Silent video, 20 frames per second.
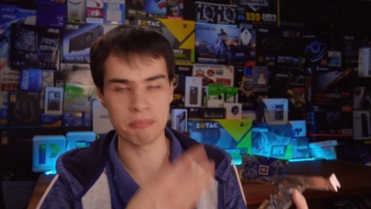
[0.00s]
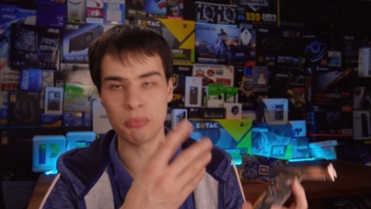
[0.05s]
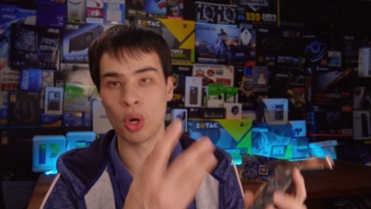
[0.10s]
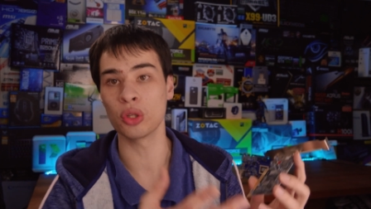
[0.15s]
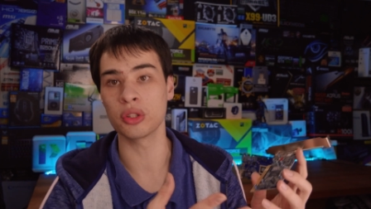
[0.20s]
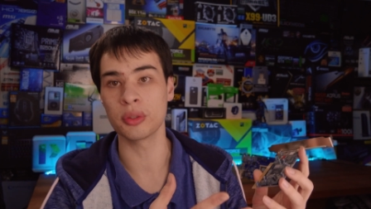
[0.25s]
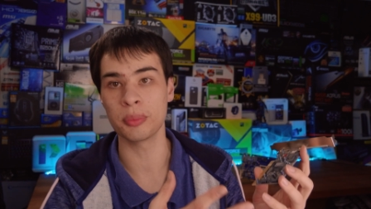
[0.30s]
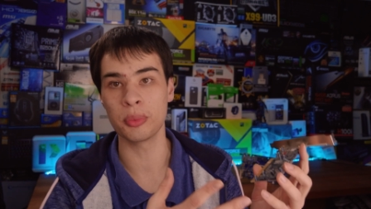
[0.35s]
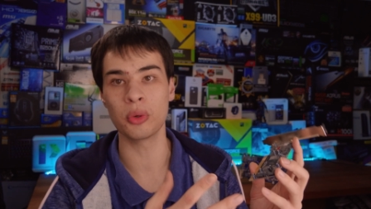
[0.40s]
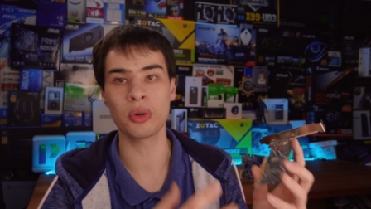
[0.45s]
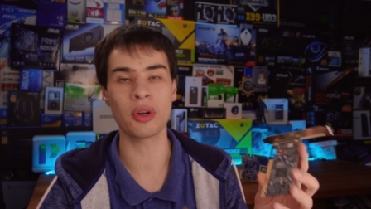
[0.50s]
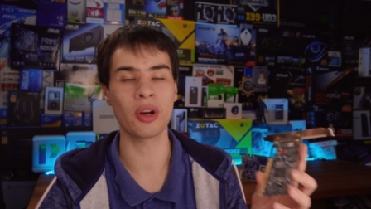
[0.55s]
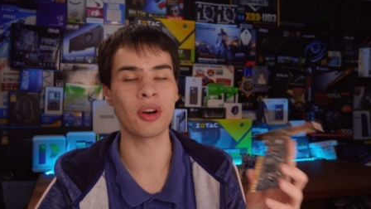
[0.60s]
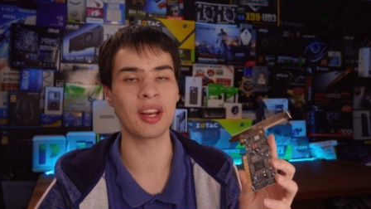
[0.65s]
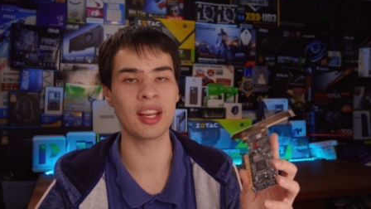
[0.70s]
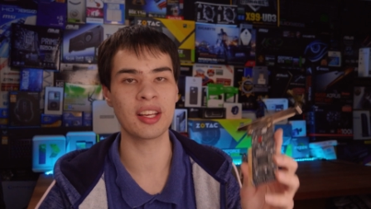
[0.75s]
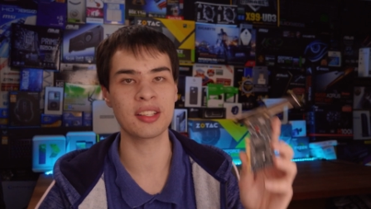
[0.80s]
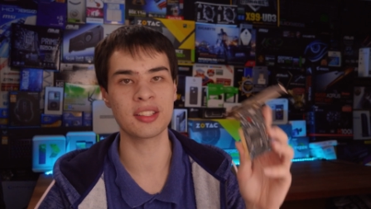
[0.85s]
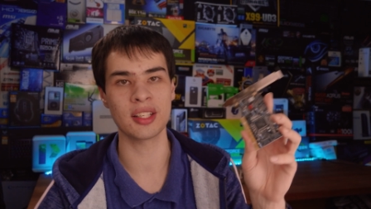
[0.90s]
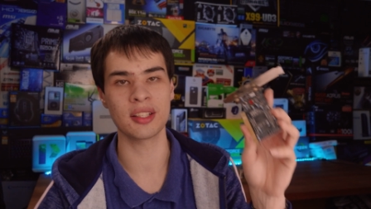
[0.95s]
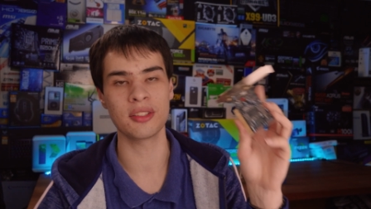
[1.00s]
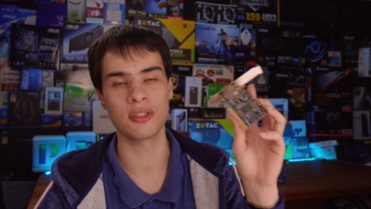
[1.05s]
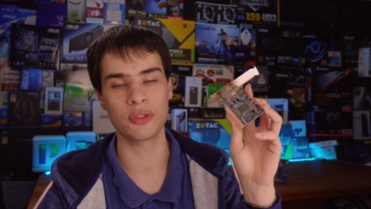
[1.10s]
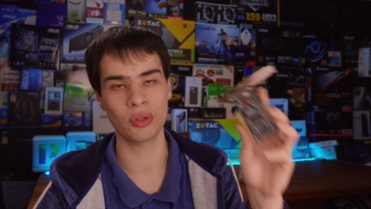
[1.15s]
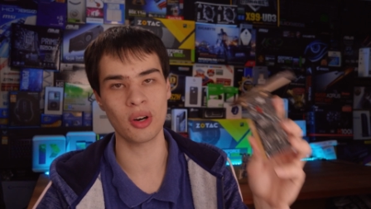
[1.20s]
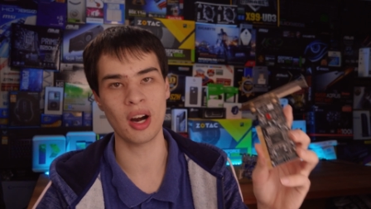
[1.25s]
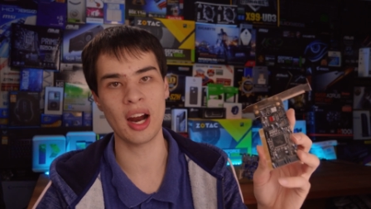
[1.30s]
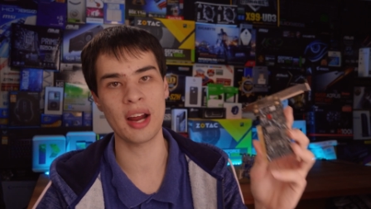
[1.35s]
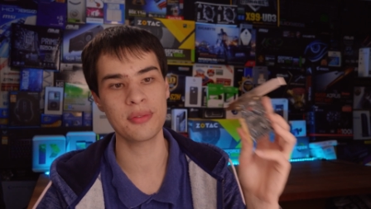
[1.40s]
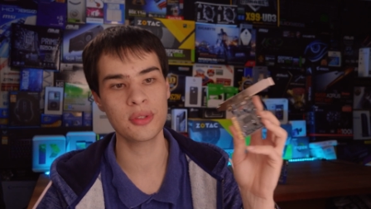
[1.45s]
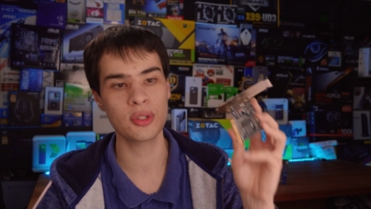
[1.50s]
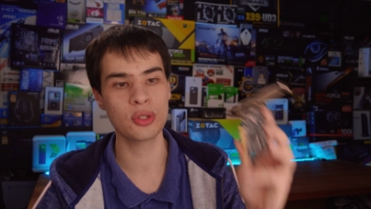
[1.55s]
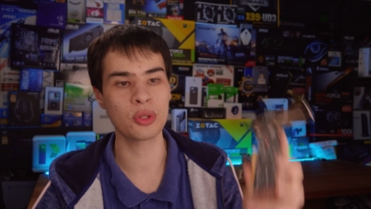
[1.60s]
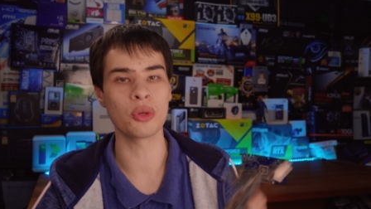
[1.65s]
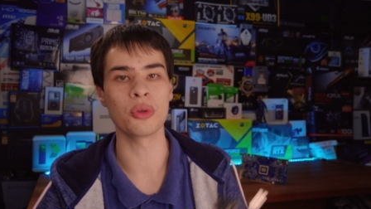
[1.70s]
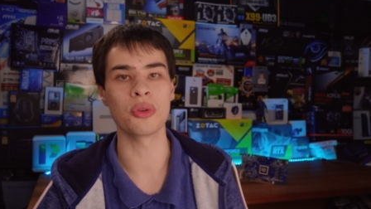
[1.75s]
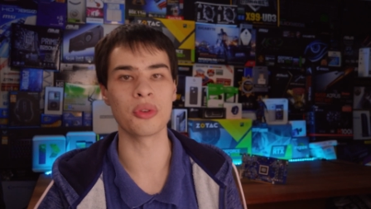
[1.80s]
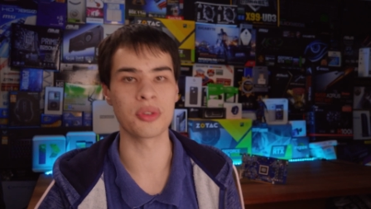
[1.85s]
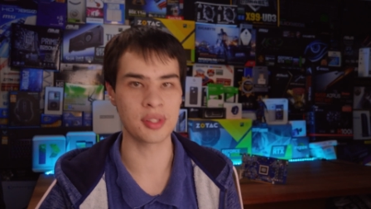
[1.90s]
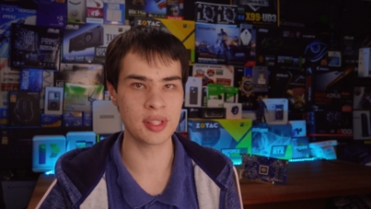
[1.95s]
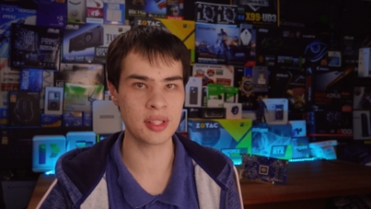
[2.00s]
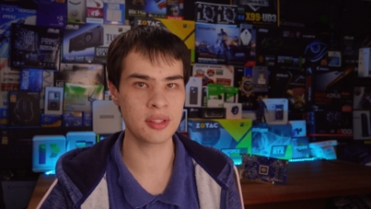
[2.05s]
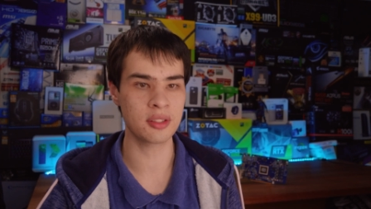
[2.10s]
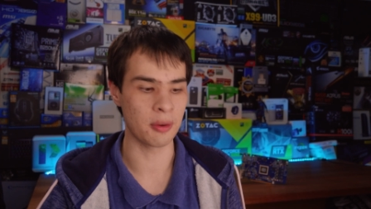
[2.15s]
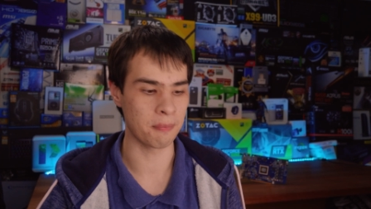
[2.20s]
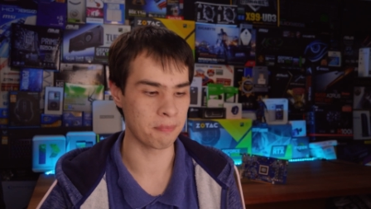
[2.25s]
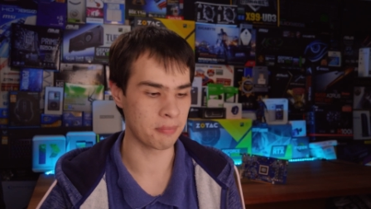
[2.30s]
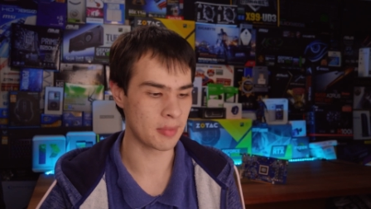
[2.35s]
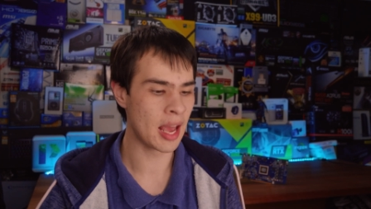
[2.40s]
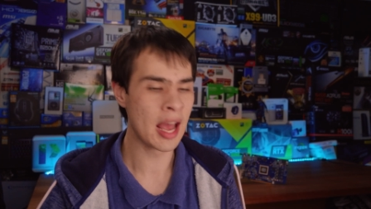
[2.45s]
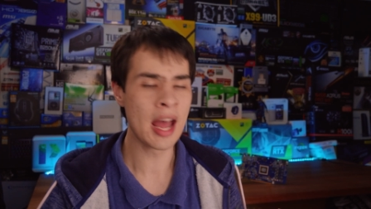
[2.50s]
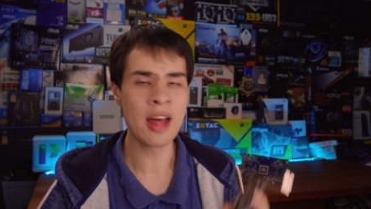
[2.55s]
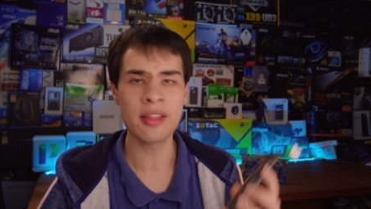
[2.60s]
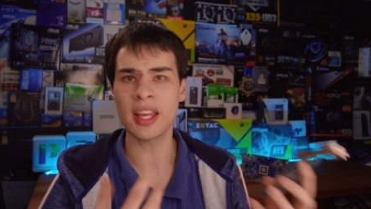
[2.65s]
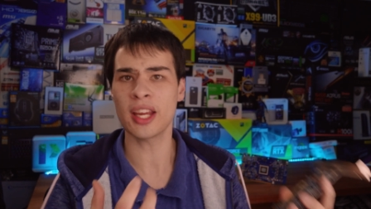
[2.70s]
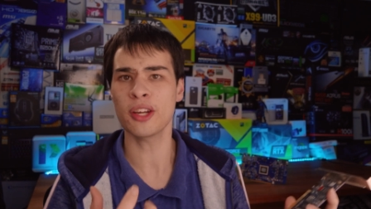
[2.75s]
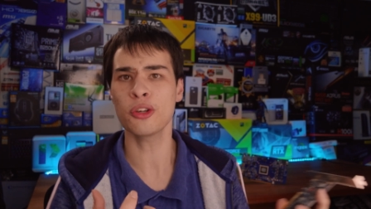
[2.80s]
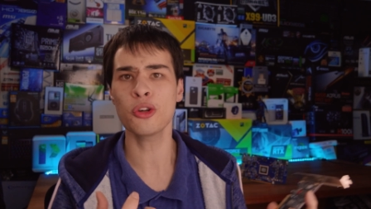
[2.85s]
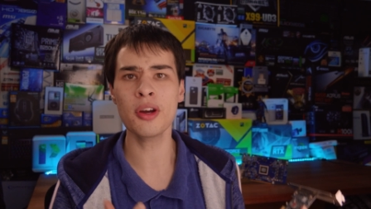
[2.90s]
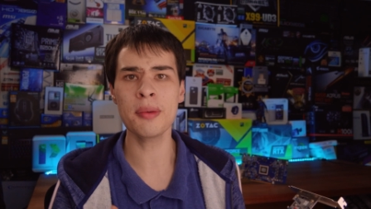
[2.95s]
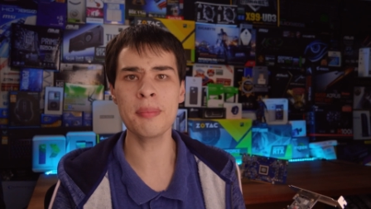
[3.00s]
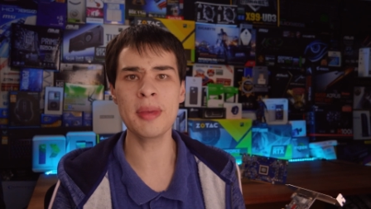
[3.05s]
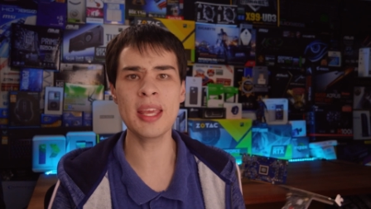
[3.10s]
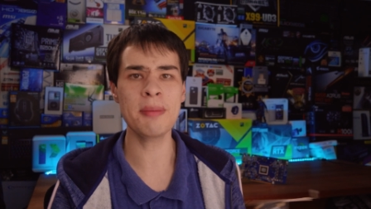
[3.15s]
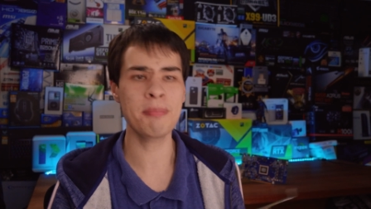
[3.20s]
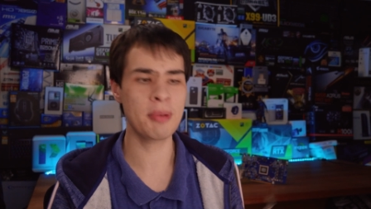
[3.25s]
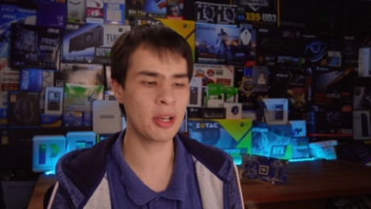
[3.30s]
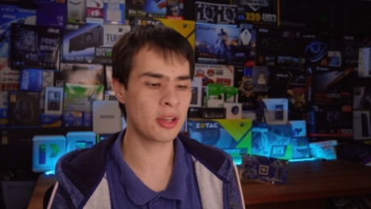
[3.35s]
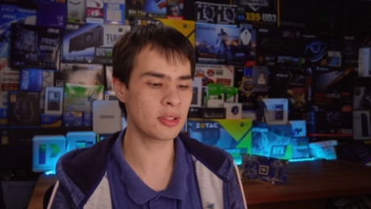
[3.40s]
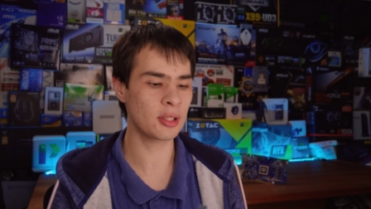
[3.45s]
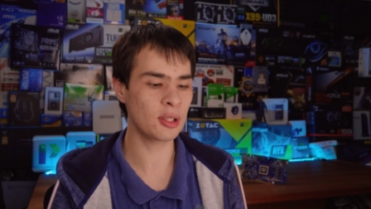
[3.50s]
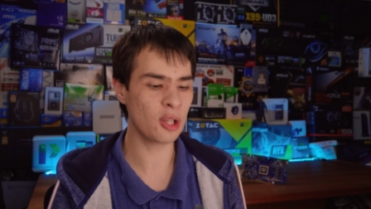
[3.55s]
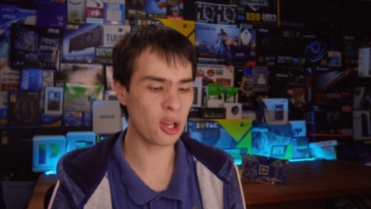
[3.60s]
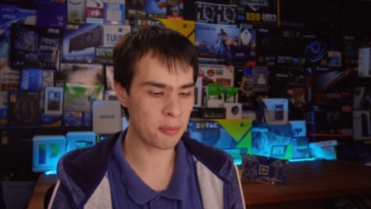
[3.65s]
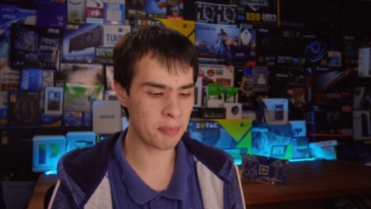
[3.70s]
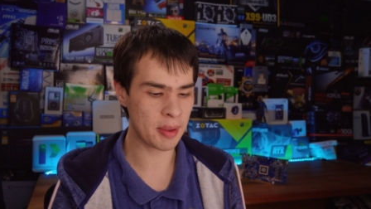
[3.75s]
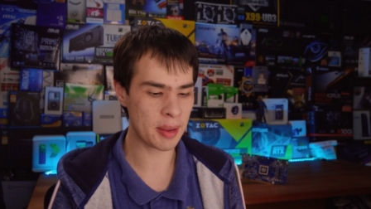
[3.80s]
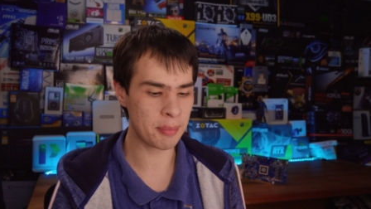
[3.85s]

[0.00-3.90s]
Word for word: multiple connected drives to your system. They annoy me because a lot of